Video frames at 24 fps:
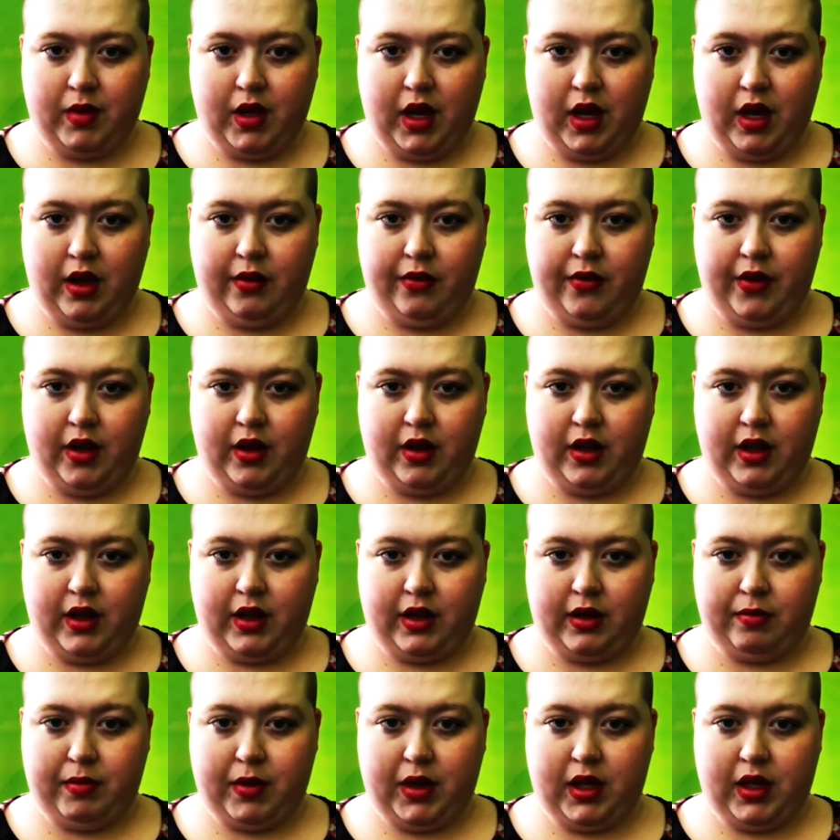I felt
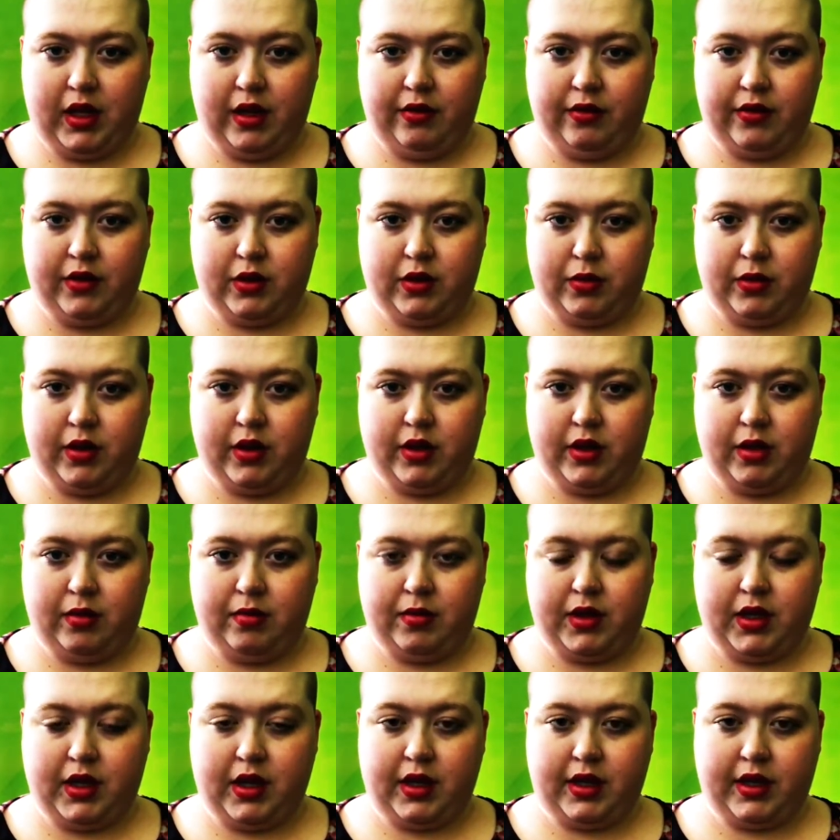like my life was worth
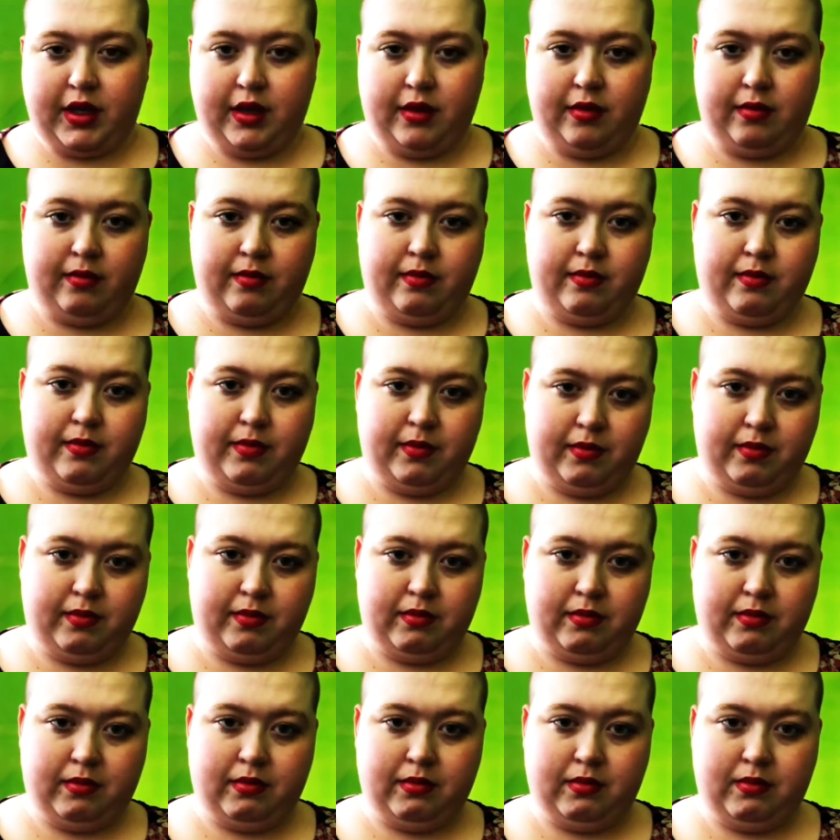something again.
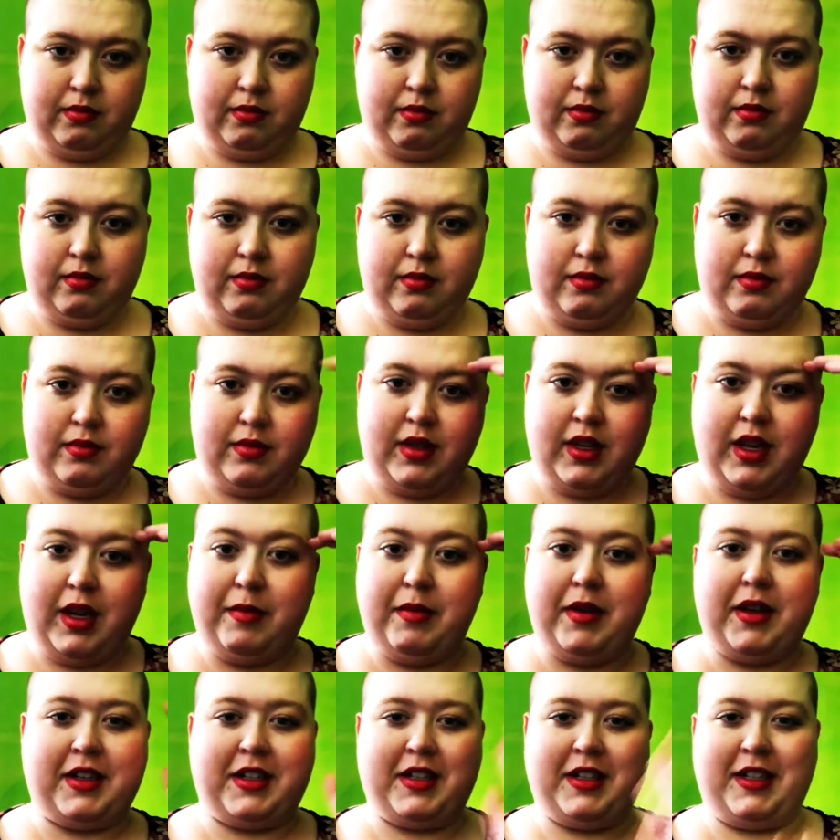I'm
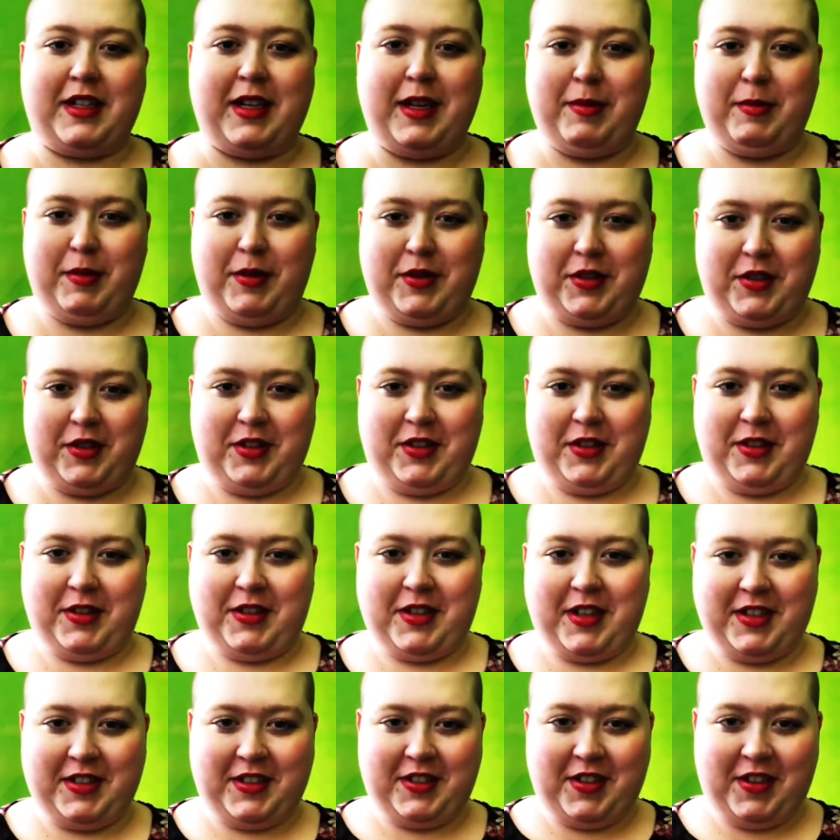not going to get emotional, you
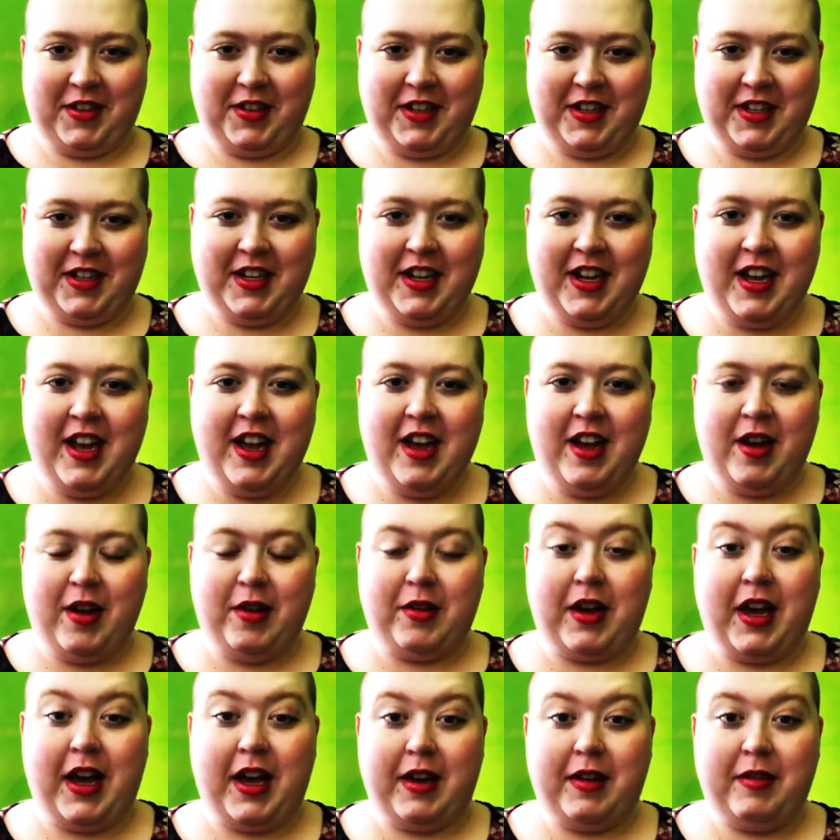guys, sorry.
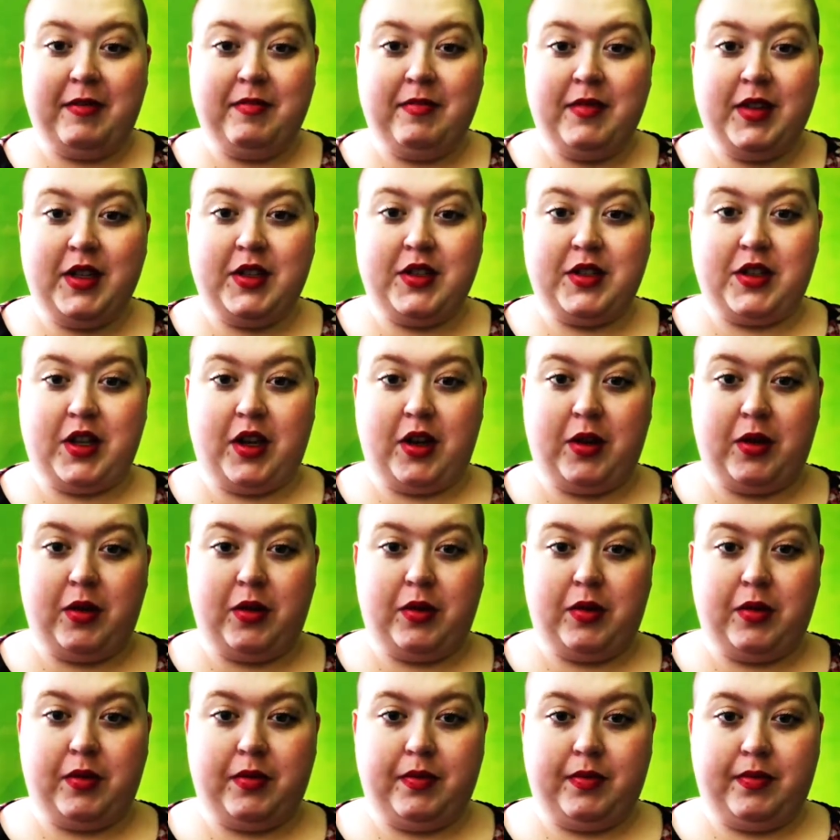Okay, so